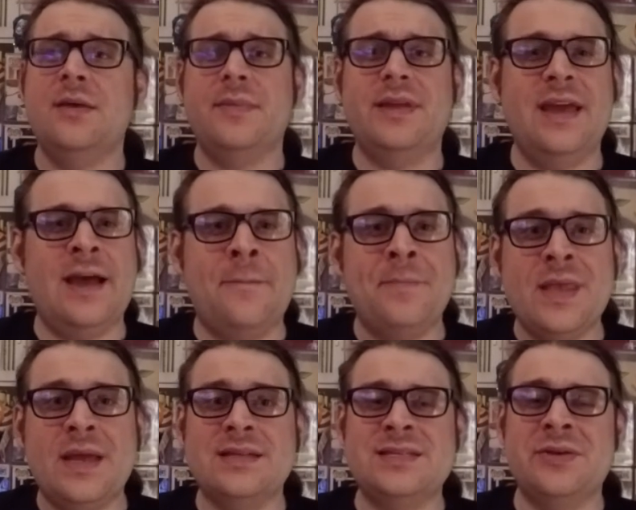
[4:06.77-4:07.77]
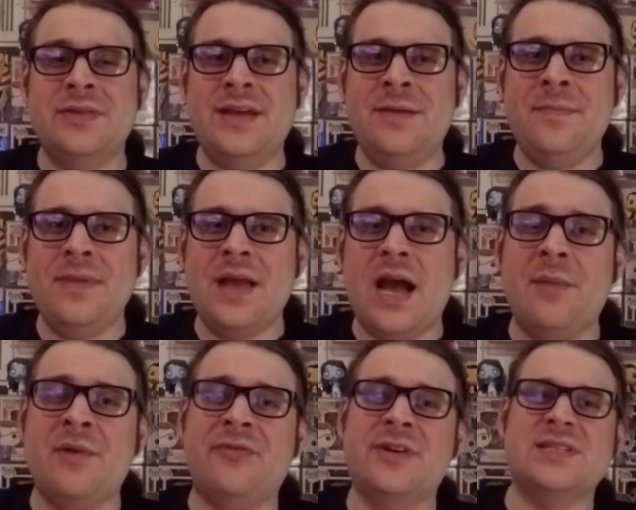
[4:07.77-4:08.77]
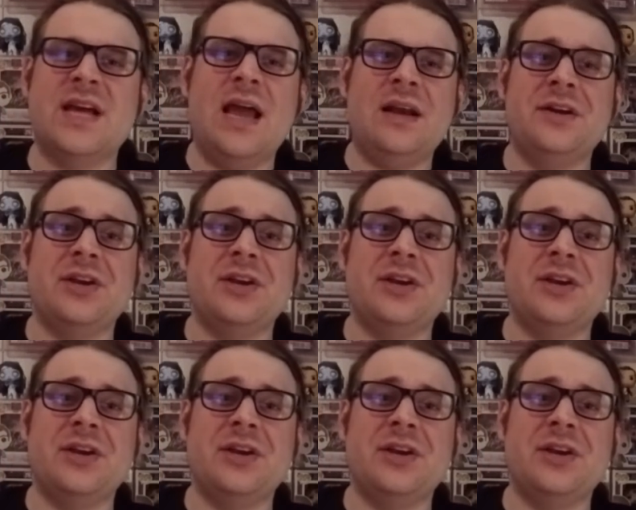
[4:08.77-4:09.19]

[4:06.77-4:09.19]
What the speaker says: But yeah, until then, I'm your friend Tyler,